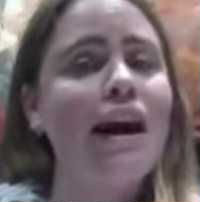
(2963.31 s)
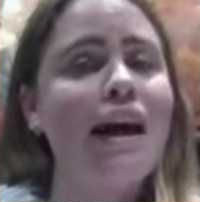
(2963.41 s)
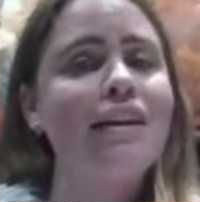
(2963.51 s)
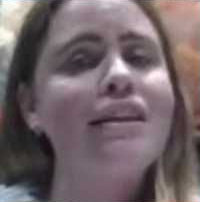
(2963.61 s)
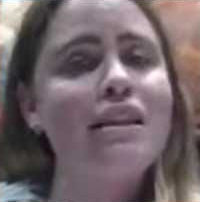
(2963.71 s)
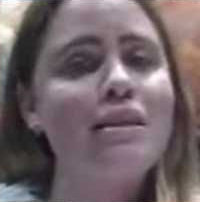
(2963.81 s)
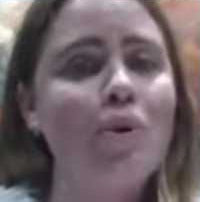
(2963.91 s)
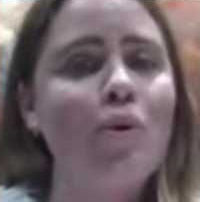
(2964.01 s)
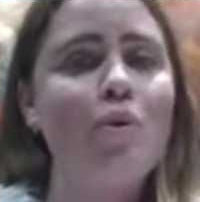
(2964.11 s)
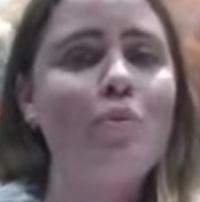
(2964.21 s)
and it's
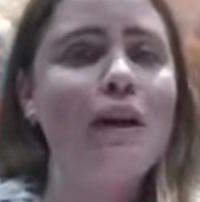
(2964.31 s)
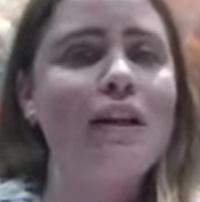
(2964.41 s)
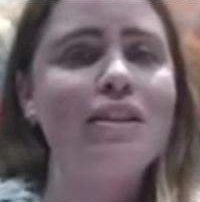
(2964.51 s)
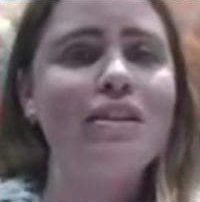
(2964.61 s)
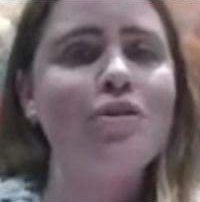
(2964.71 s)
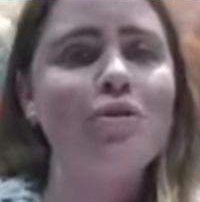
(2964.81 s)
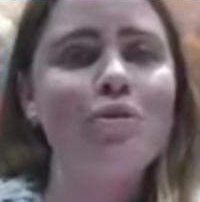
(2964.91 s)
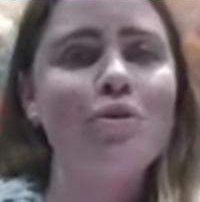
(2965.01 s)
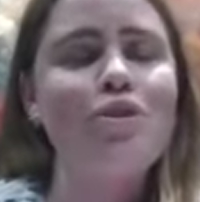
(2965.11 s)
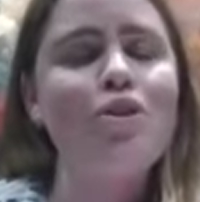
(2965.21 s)
small, but it's a
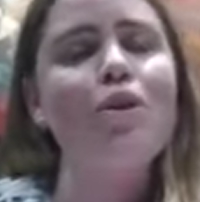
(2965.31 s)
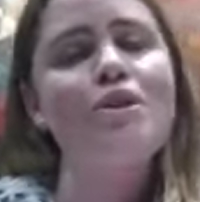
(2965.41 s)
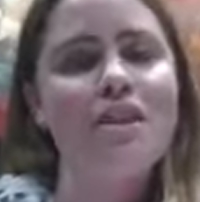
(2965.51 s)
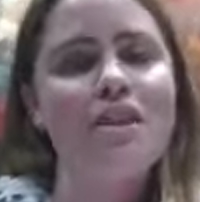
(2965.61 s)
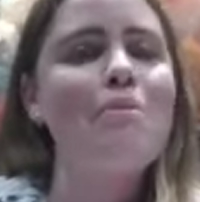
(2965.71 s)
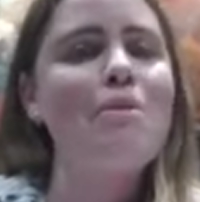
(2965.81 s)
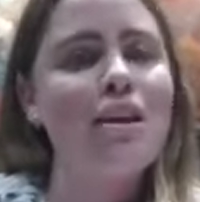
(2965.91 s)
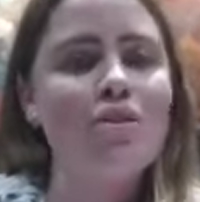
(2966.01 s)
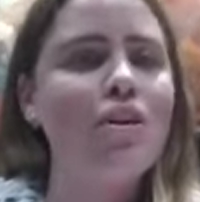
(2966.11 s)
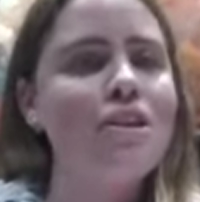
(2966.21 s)
little note to them and
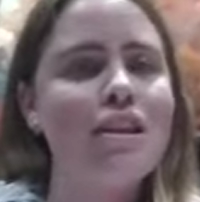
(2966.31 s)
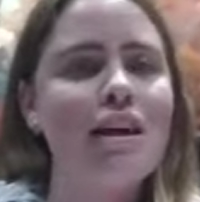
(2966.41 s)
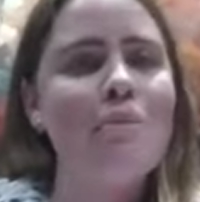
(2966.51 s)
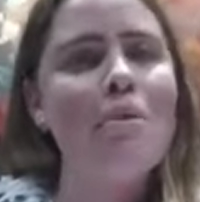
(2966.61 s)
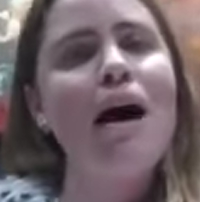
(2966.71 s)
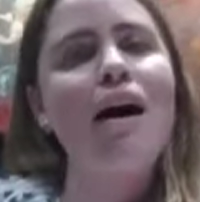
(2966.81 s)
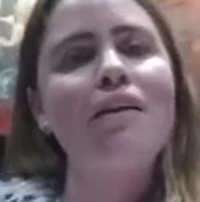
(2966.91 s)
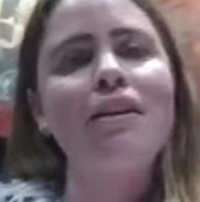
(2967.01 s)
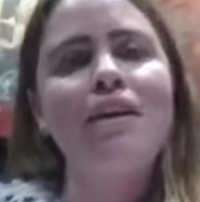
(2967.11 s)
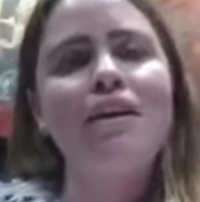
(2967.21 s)
a nod to them about
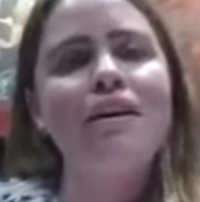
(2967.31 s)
